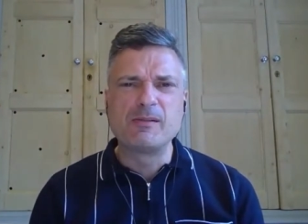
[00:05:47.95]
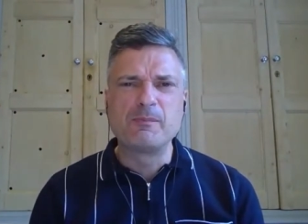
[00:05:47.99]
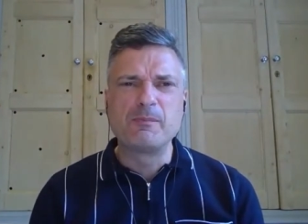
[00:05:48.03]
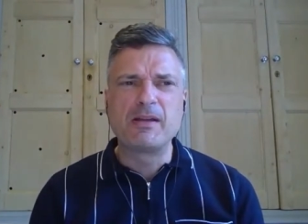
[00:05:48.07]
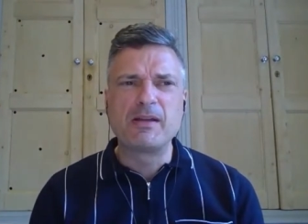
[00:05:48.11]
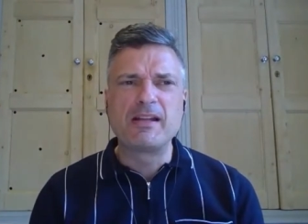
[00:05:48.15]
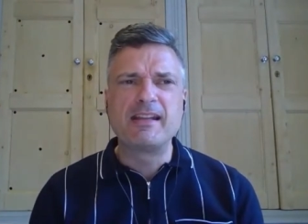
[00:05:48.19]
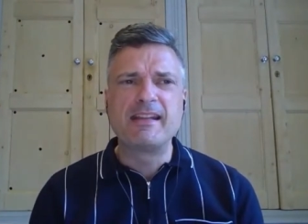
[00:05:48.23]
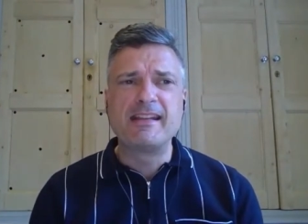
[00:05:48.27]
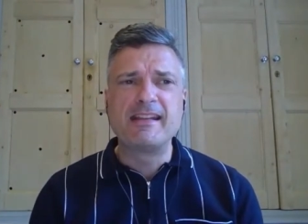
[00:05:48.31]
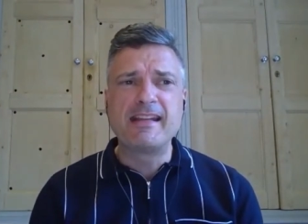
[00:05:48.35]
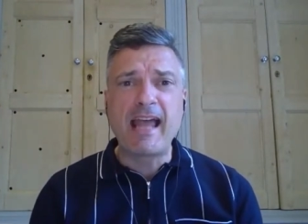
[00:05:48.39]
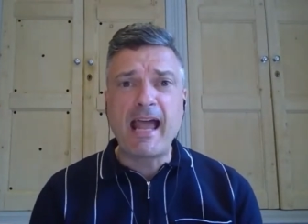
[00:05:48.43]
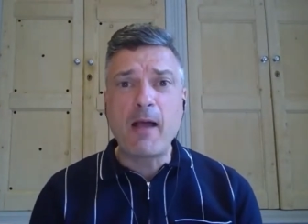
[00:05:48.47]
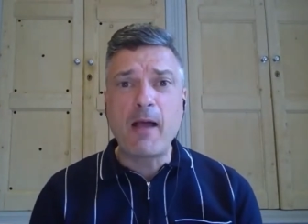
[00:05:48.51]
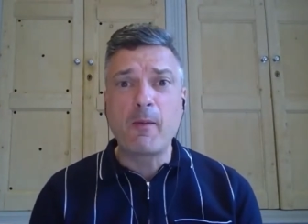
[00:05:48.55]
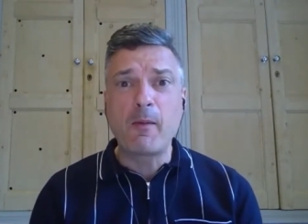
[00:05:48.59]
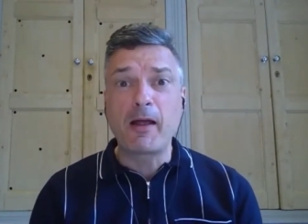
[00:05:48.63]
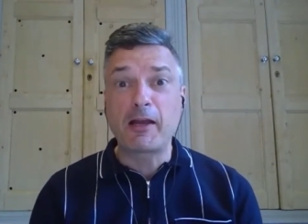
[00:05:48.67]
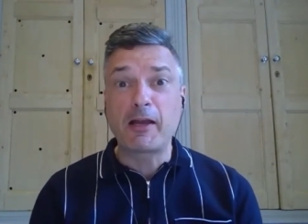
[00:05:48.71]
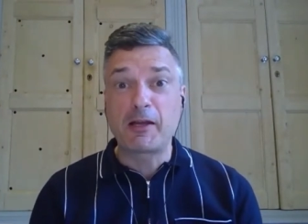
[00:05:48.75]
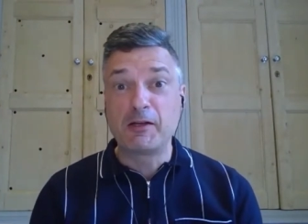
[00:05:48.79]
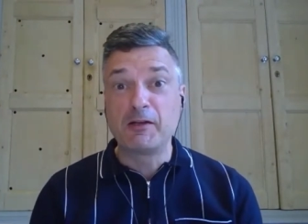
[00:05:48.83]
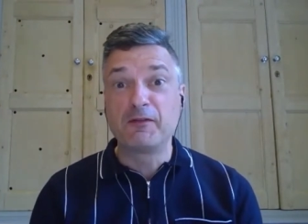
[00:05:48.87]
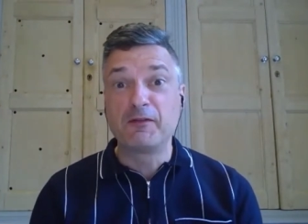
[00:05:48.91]
but now
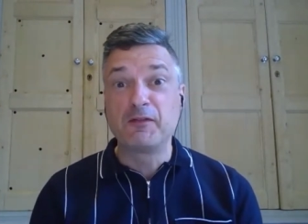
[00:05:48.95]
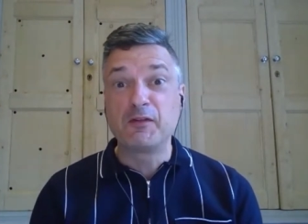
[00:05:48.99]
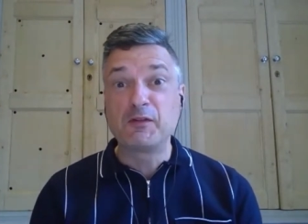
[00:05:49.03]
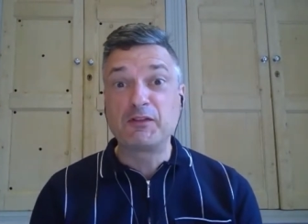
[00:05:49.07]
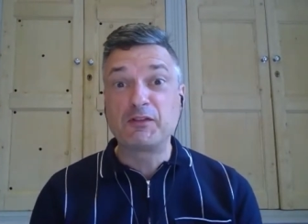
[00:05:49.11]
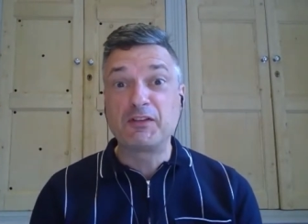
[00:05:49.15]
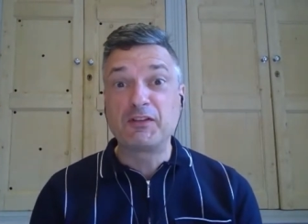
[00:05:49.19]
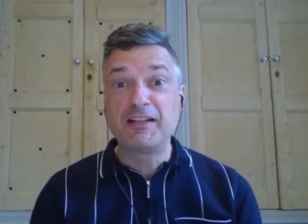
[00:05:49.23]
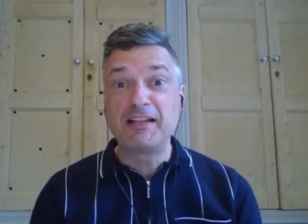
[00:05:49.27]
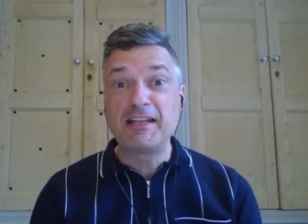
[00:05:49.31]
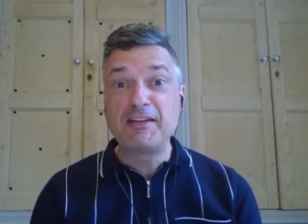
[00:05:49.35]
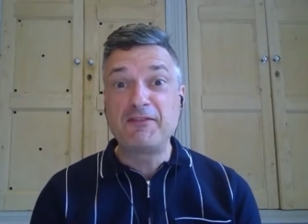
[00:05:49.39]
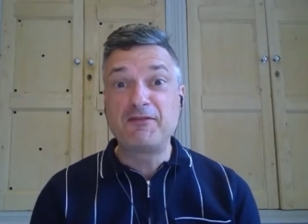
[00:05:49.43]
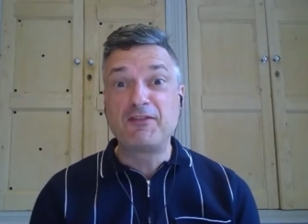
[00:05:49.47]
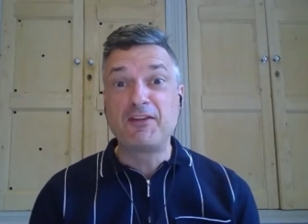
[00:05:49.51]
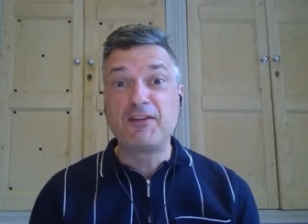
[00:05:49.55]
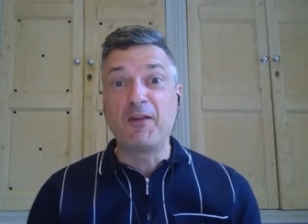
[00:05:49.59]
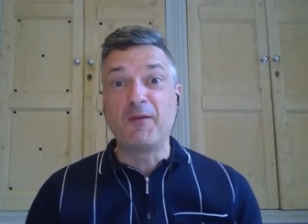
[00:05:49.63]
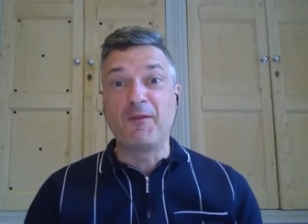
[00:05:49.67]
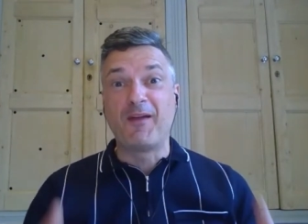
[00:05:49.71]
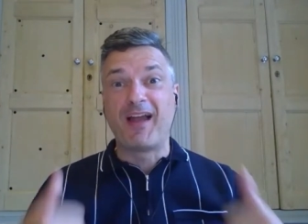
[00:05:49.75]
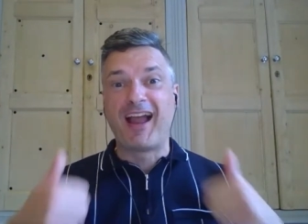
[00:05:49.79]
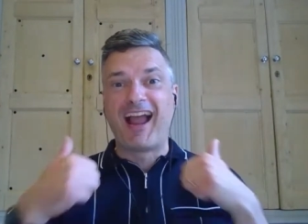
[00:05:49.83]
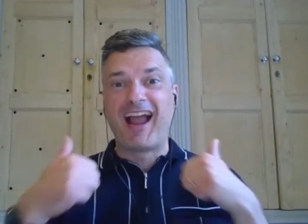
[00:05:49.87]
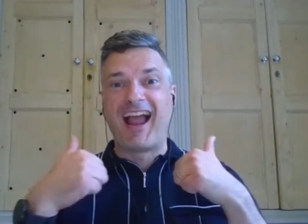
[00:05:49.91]
I can afford to leave
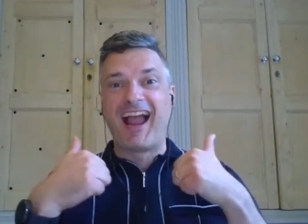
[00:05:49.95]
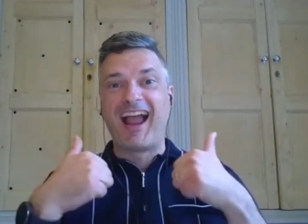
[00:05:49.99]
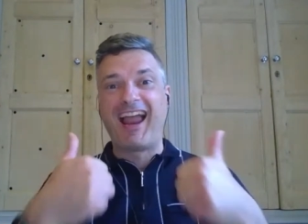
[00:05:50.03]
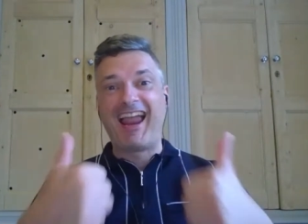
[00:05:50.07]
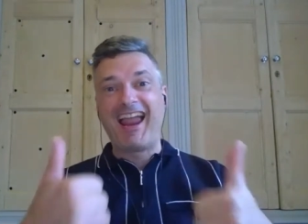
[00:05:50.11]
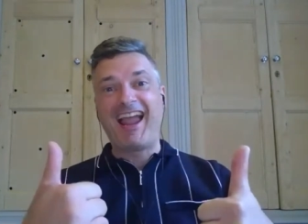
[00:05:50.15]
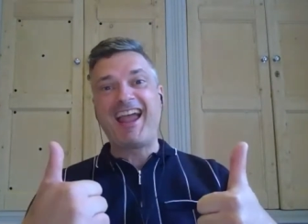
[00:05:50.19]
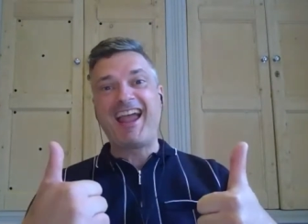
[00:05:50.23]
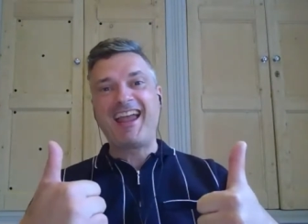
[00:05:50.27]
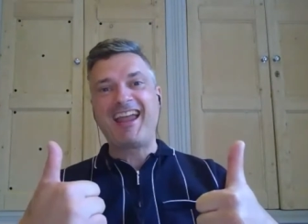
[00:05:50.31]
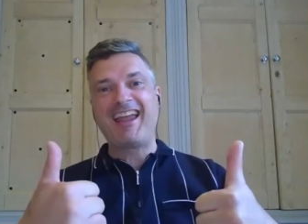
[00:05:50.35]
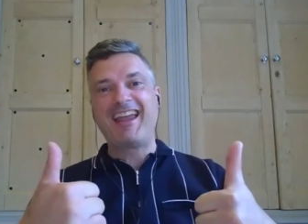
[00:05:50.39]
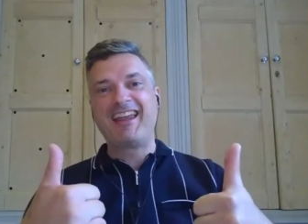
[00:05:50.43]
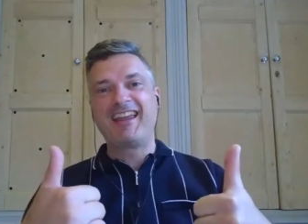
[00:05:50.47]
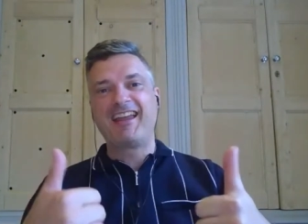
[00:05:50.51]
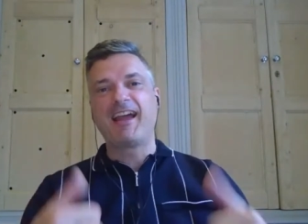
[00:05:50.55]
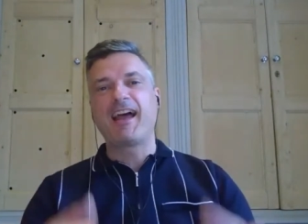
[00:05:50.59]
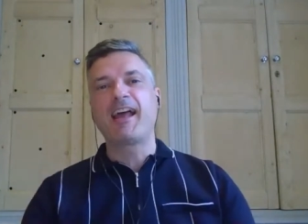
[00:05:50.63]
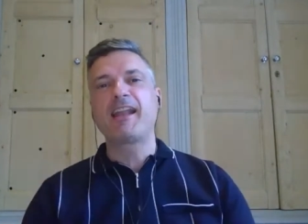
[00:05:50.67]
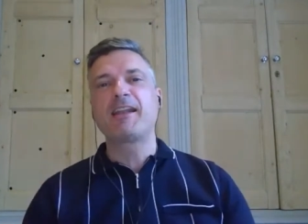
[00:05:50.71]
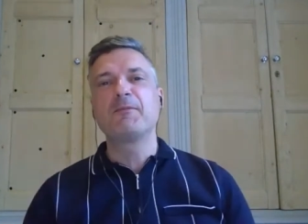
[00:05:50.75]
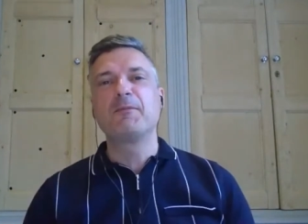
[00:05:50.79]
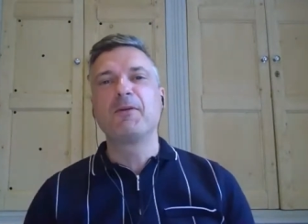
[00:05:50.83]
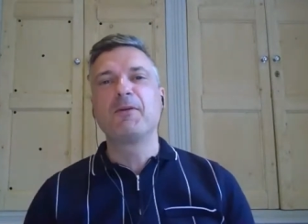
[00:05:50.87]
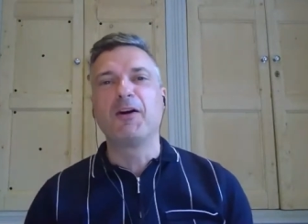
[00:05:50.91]
you. Hey,
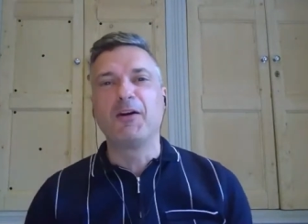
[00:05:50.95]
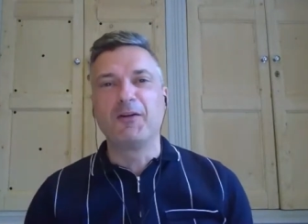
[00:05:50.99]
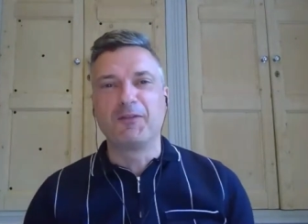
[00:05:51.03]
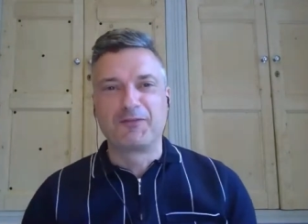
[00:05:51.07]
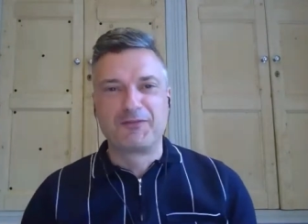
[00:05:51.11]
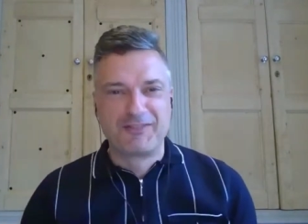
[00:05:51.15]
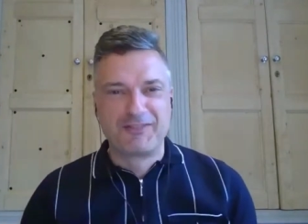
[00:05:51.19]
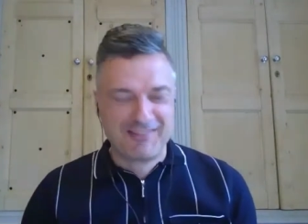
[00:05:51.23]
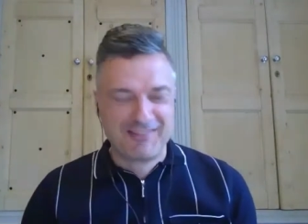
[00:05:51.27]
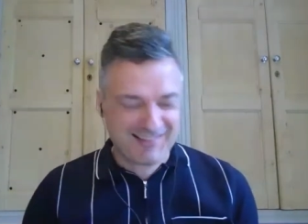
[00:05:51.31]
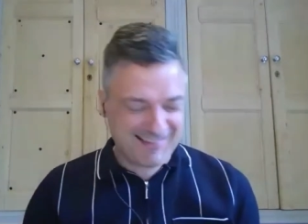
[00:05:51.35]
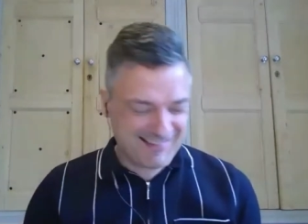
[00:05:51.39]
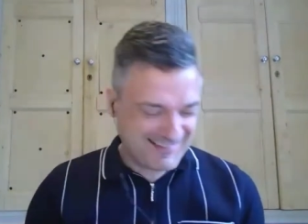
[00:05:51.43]
and I'm off.